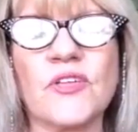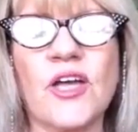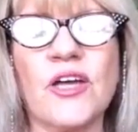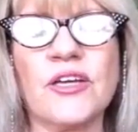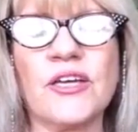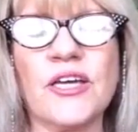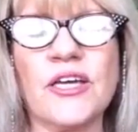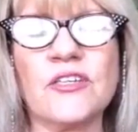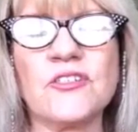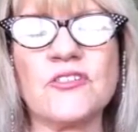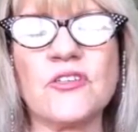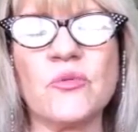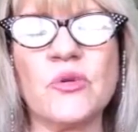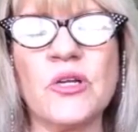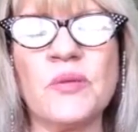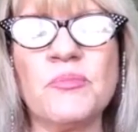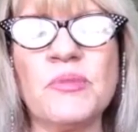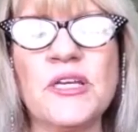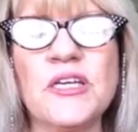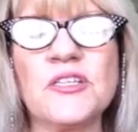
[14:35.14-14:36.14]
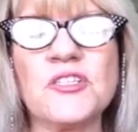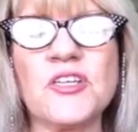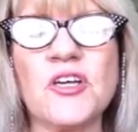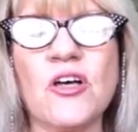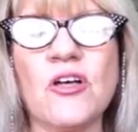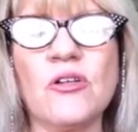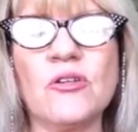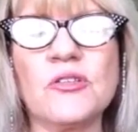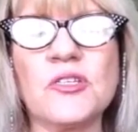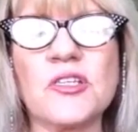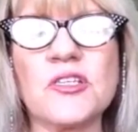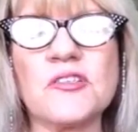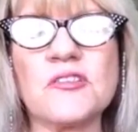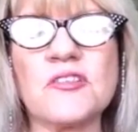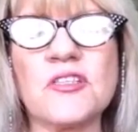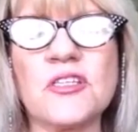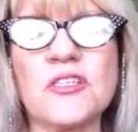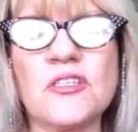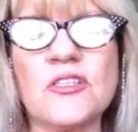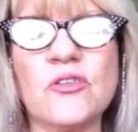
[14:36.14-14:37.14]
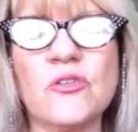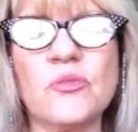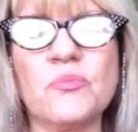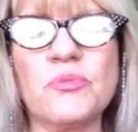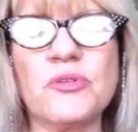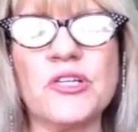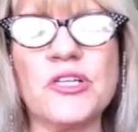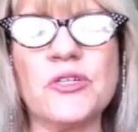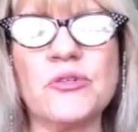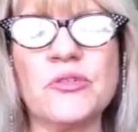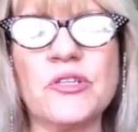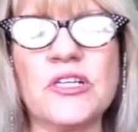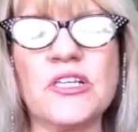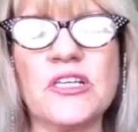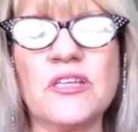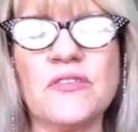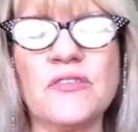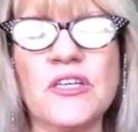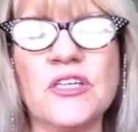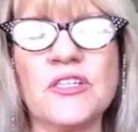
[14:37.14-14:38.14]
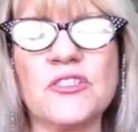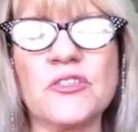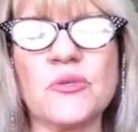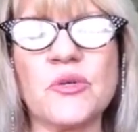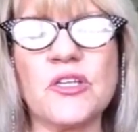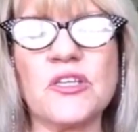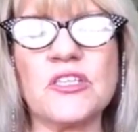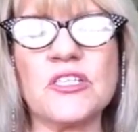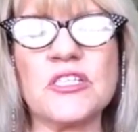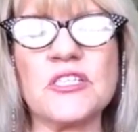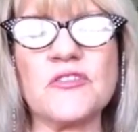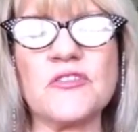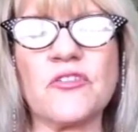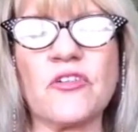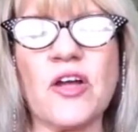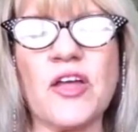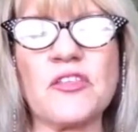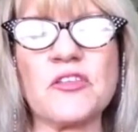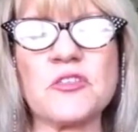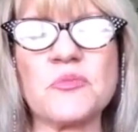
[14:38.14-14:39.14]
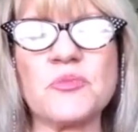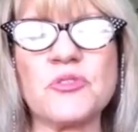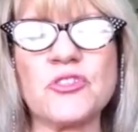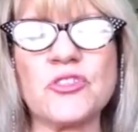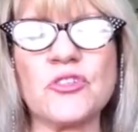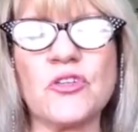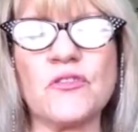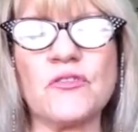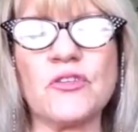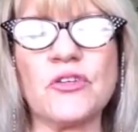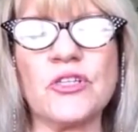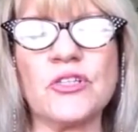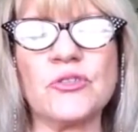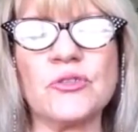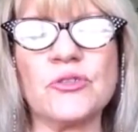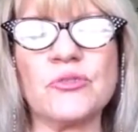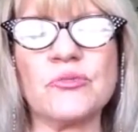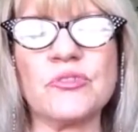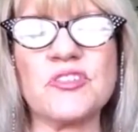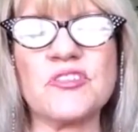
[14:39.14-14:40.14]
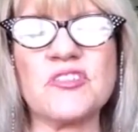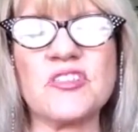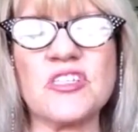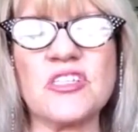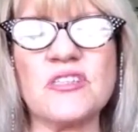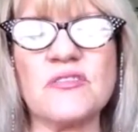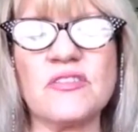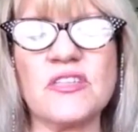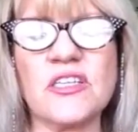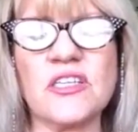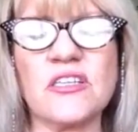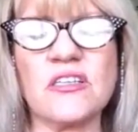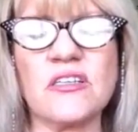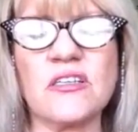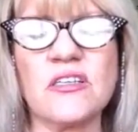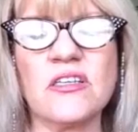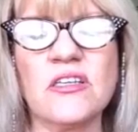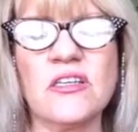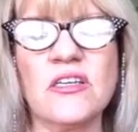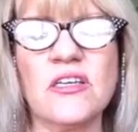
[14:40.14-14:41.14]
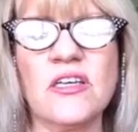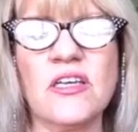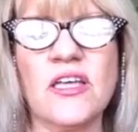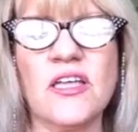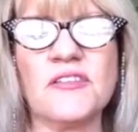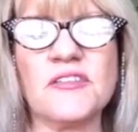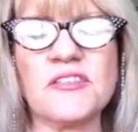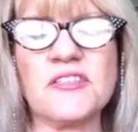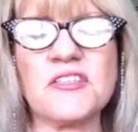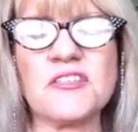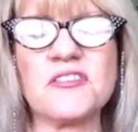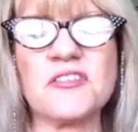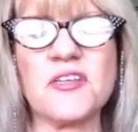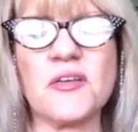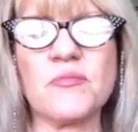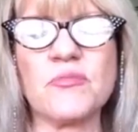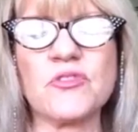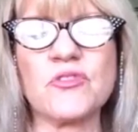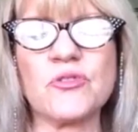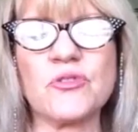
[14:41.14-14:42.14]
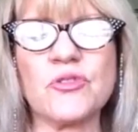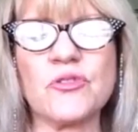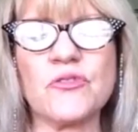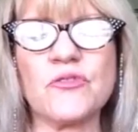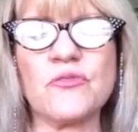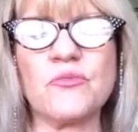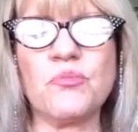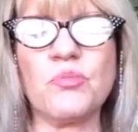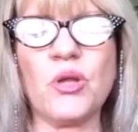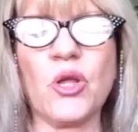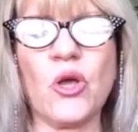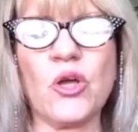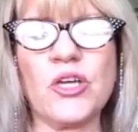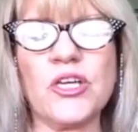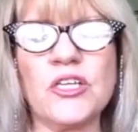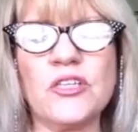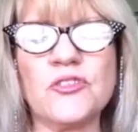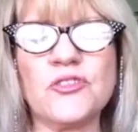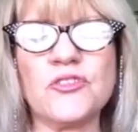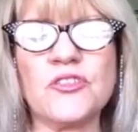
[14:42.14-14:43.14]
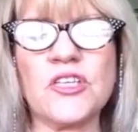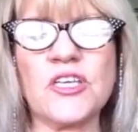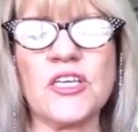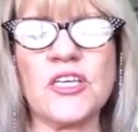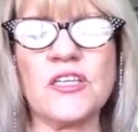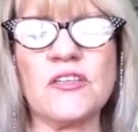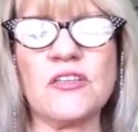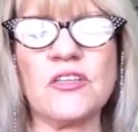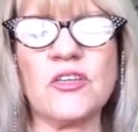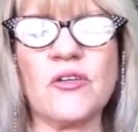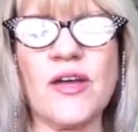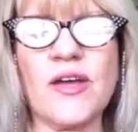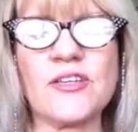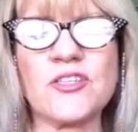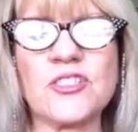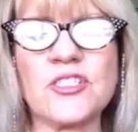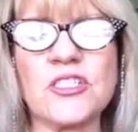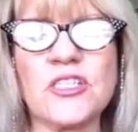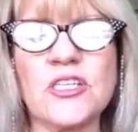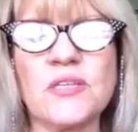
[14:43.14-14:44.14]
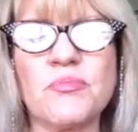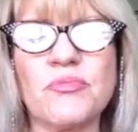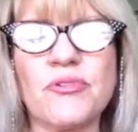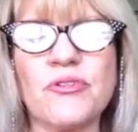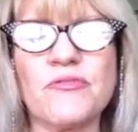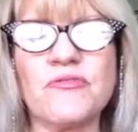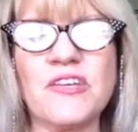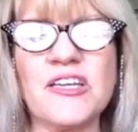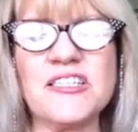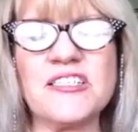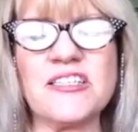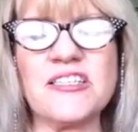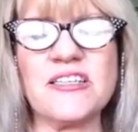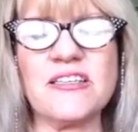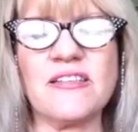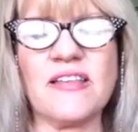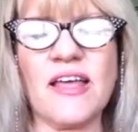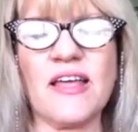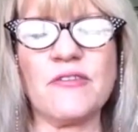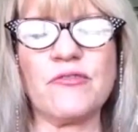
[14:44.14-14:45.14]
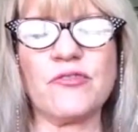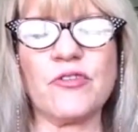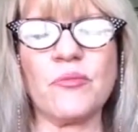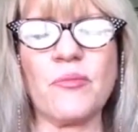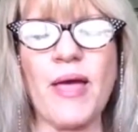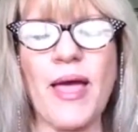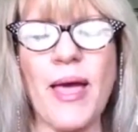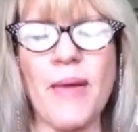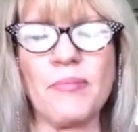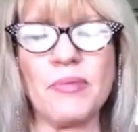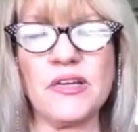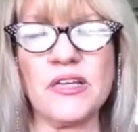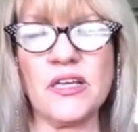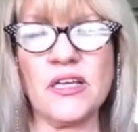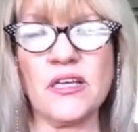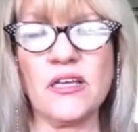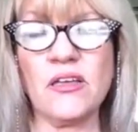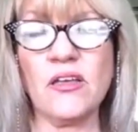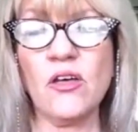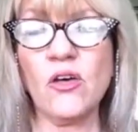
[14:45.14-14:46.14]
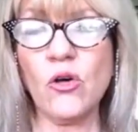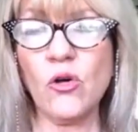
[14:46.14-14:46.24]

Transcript: Okay, so what I'm being told is that you're pretty good at giving and doing things for others, but you're not very good at receiving, and that there's some sort of blockage there that you're actually preventing that from happening.